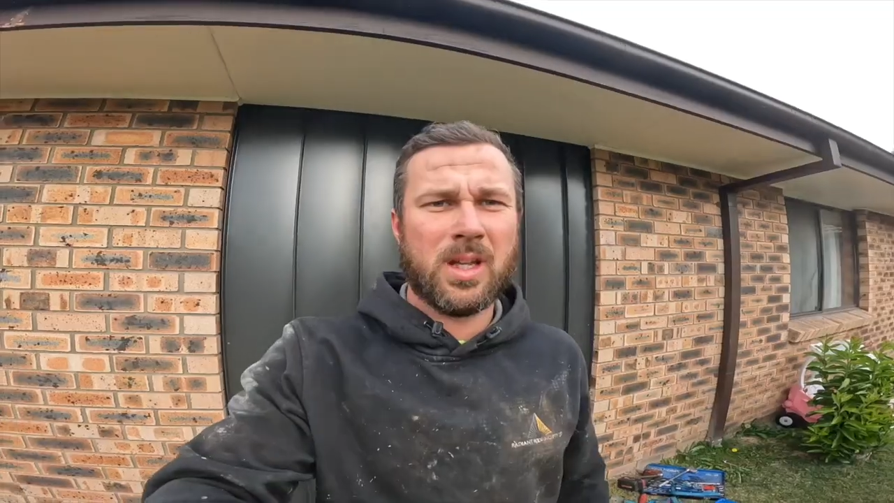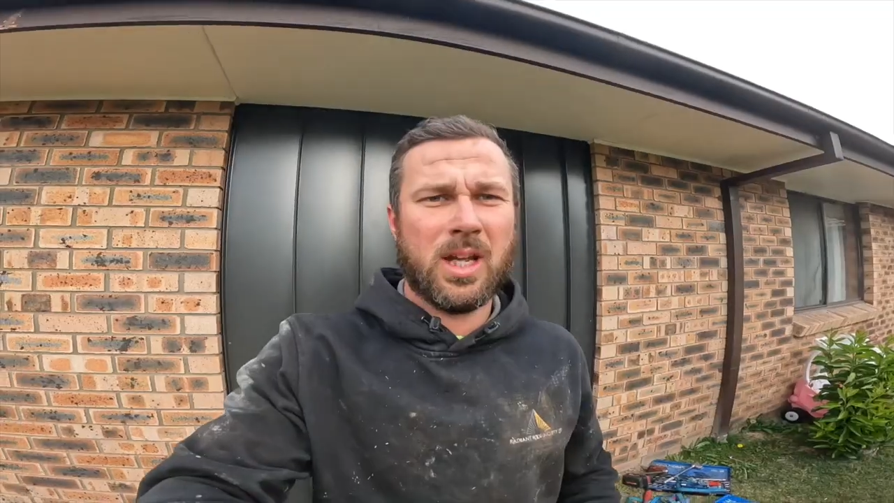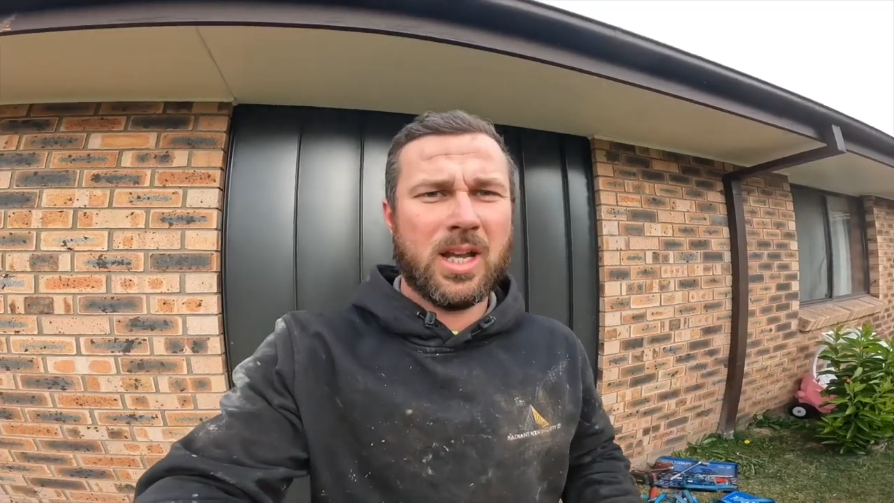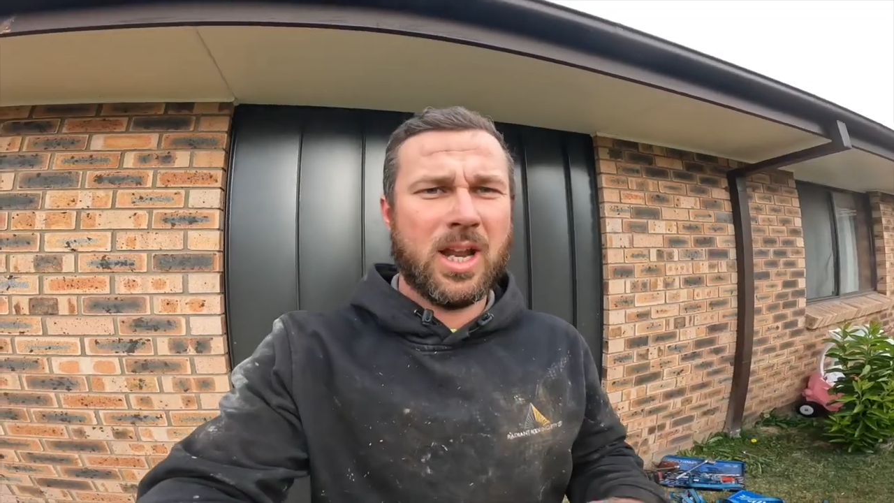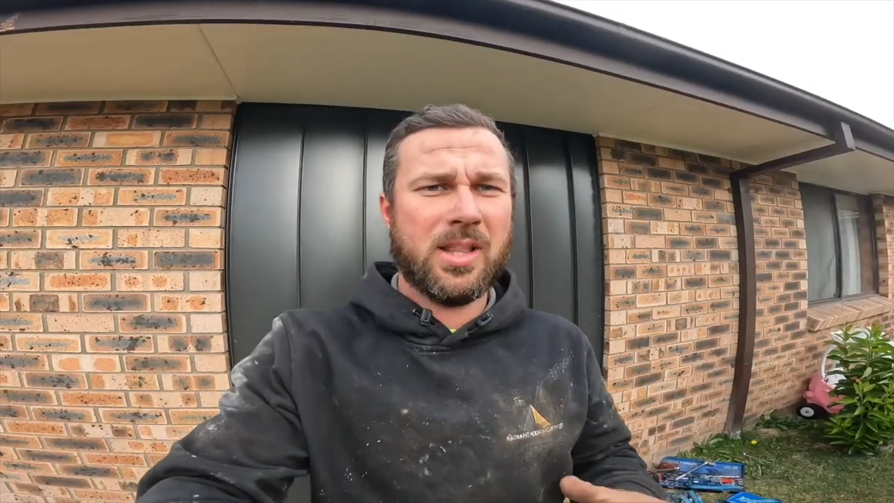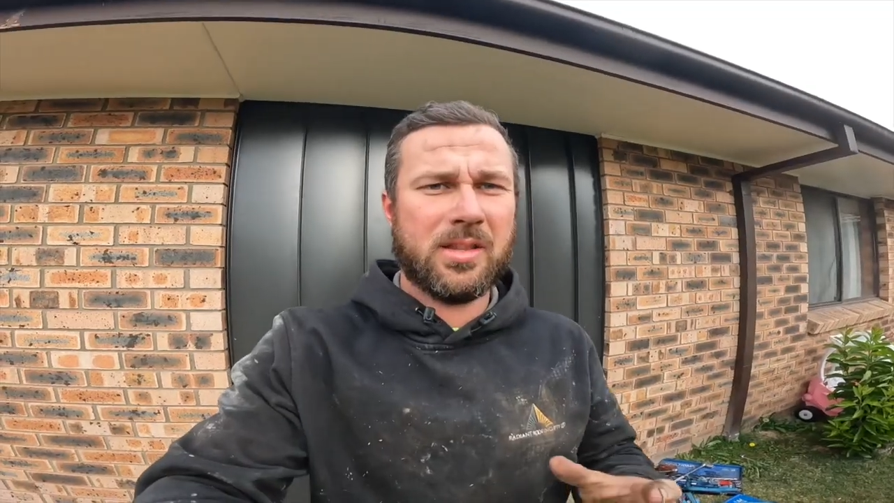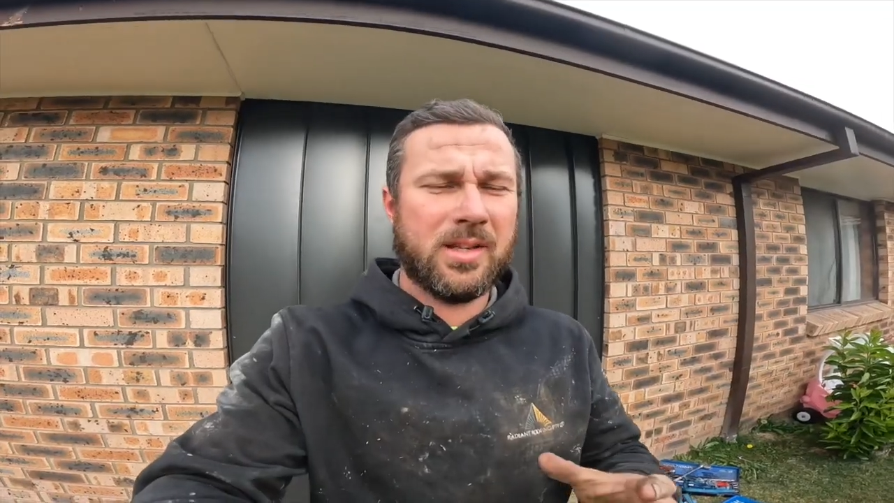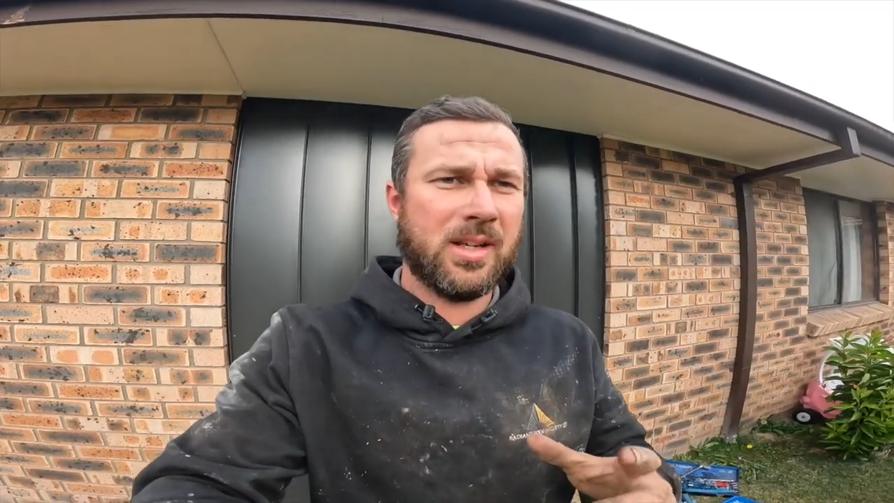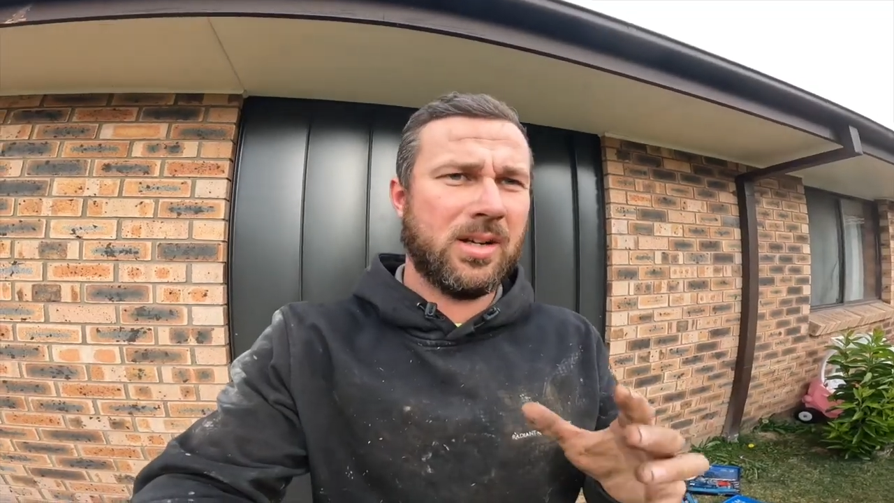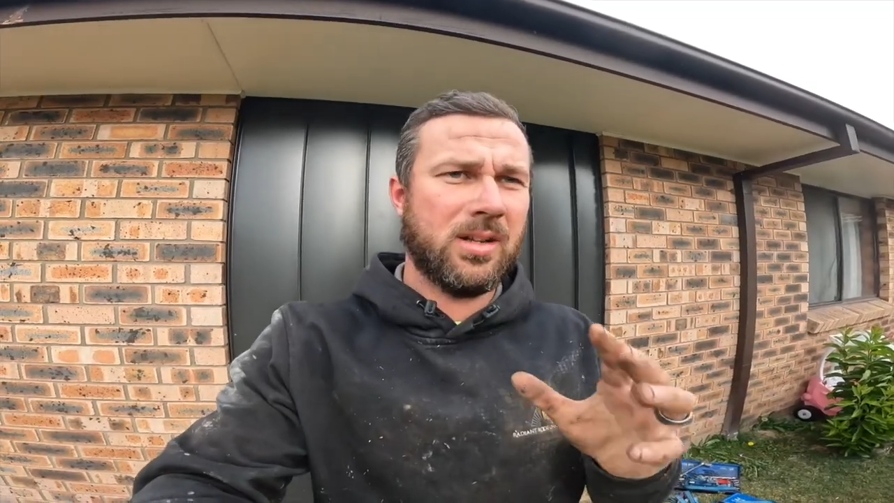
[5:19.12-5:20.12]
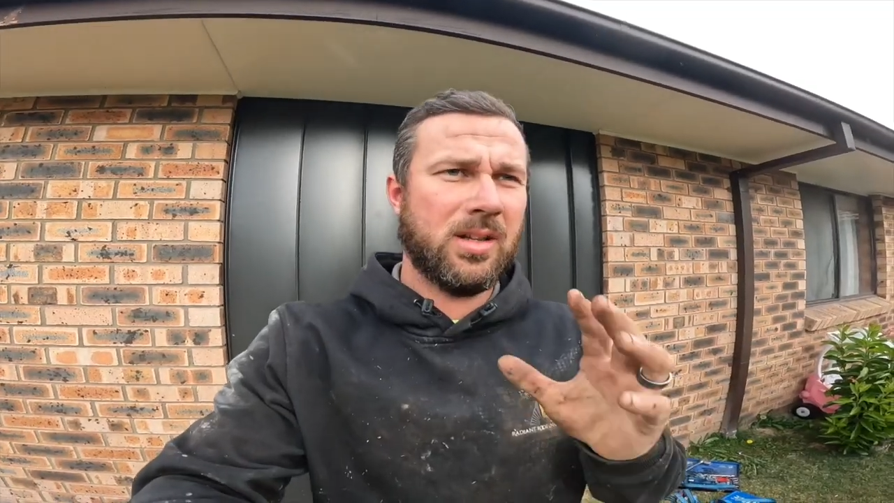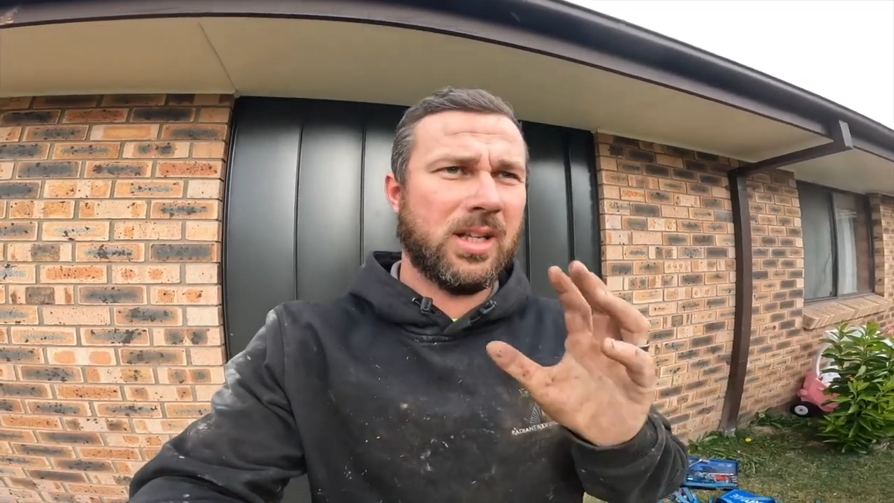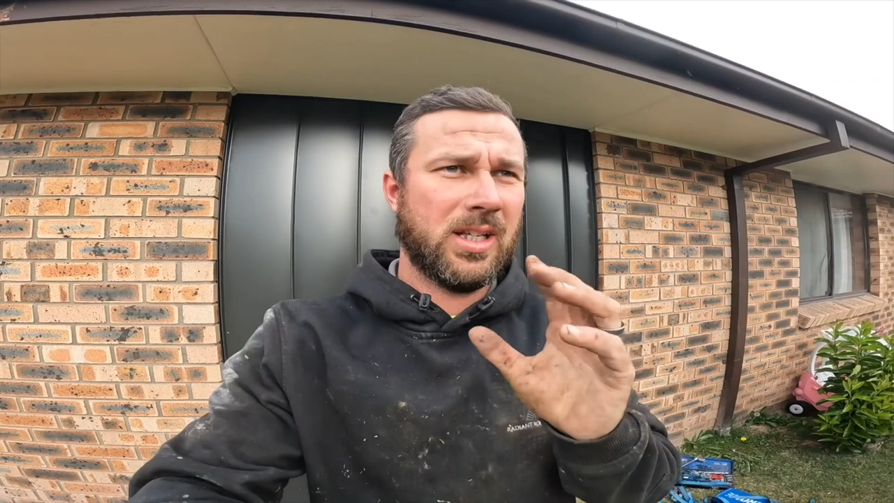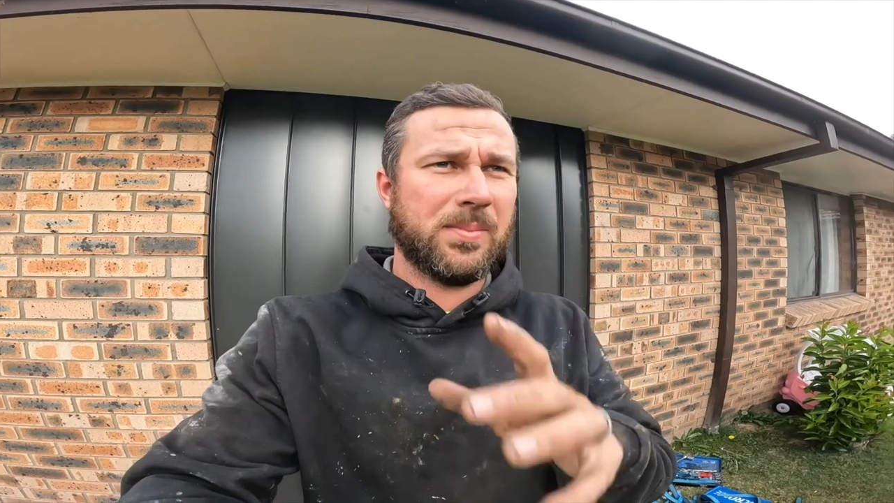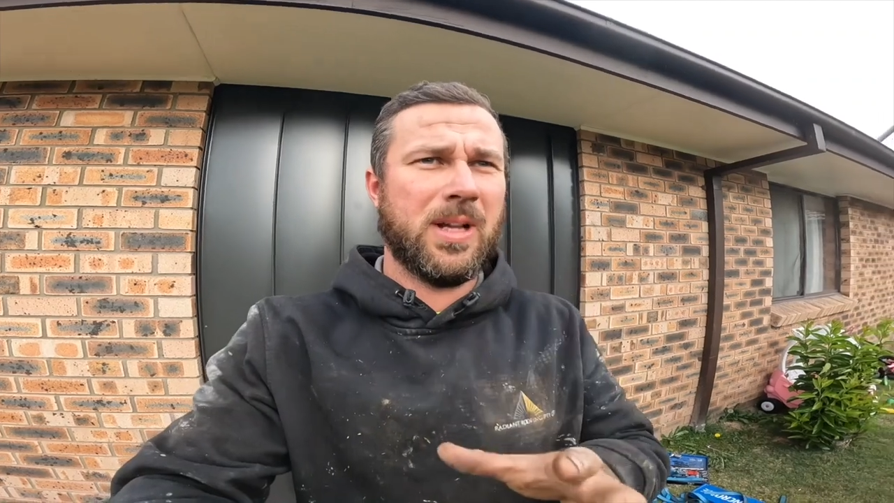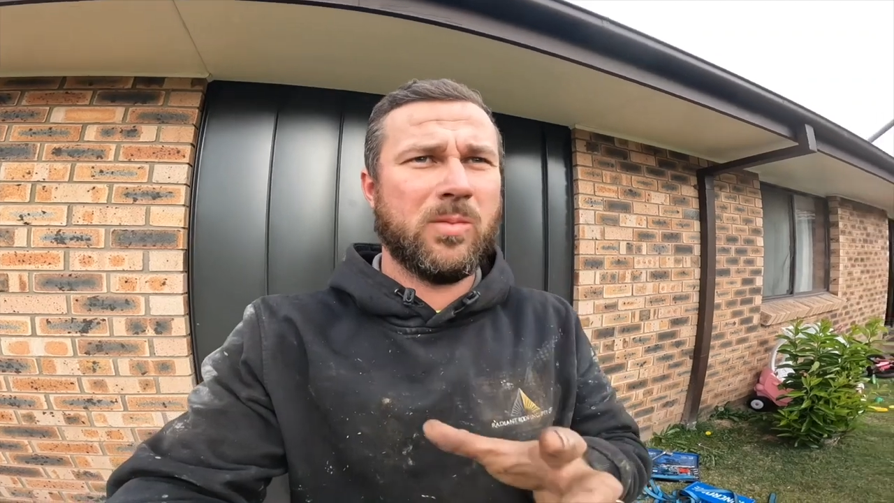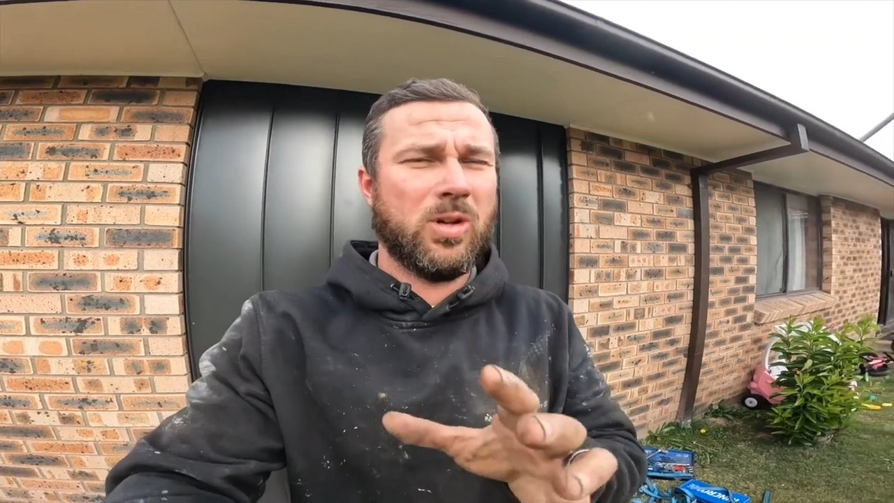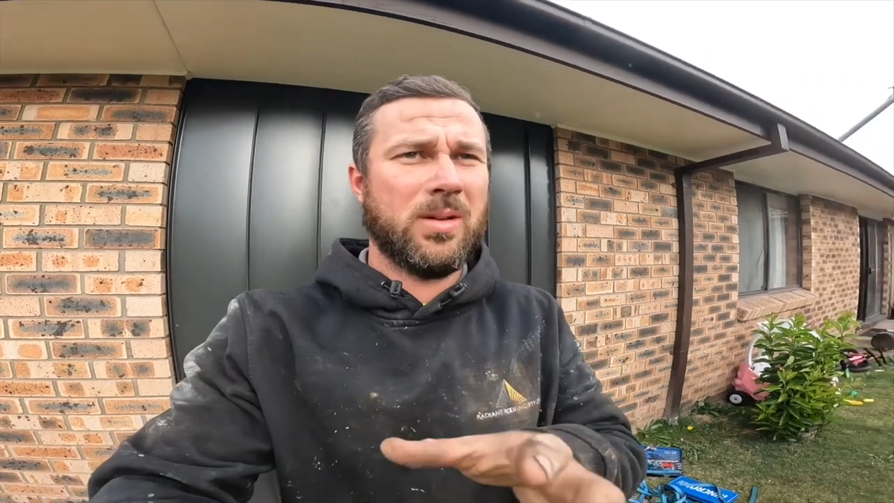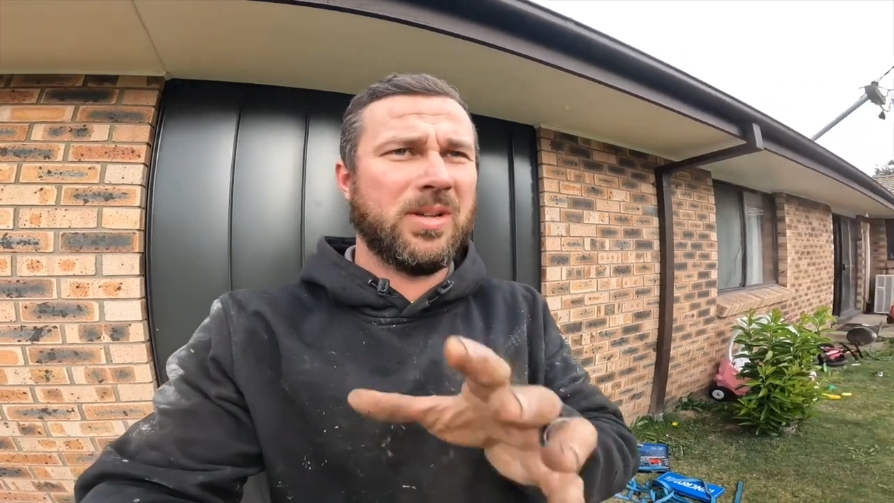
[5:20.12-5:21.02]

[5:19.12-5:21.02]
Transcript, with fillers: Another thing I'll explain why